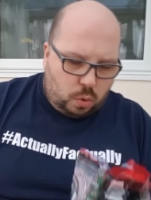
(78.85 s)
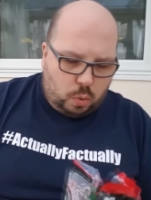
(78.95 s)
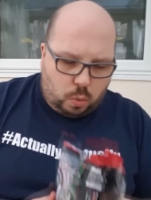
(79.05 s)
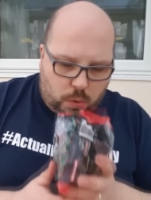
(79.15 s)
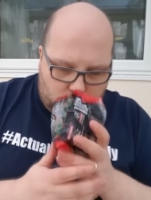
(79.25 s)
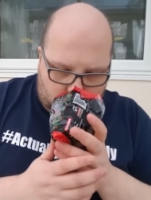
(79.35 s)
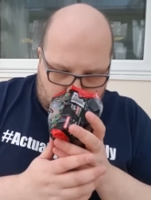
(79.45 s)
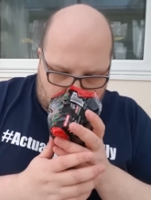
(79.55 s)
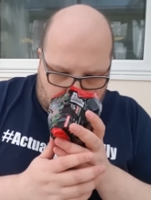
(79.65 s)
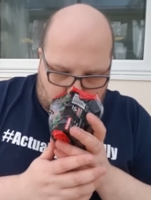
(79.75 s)
Ooh,
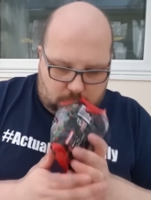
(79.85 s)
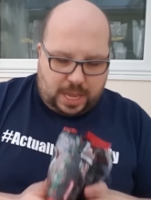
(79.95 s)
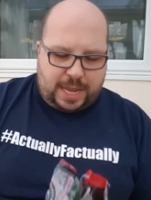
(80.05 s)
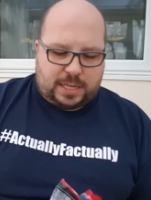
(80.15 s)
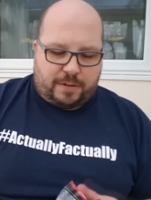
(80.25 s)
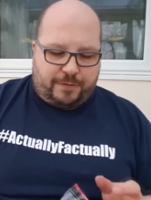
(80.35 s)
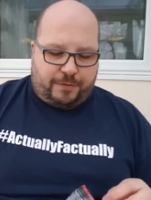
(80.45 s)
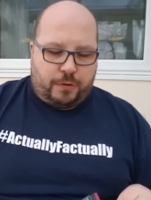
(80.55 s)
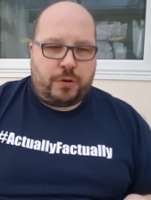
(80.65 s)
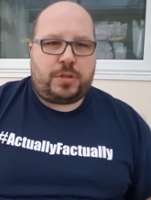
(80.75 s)
that is a
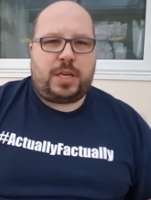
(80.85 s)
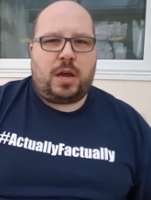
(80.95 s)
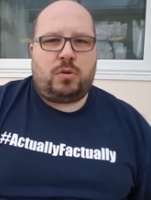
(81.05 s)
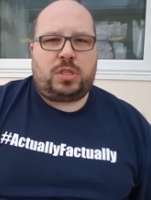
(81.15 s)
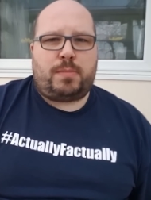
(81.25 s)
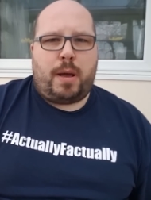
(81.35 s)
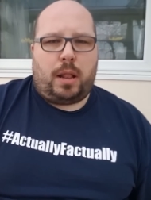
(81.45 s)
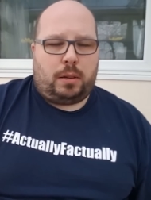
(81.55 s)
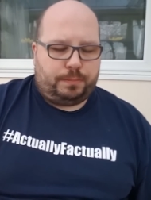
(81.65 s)
fruity old smell.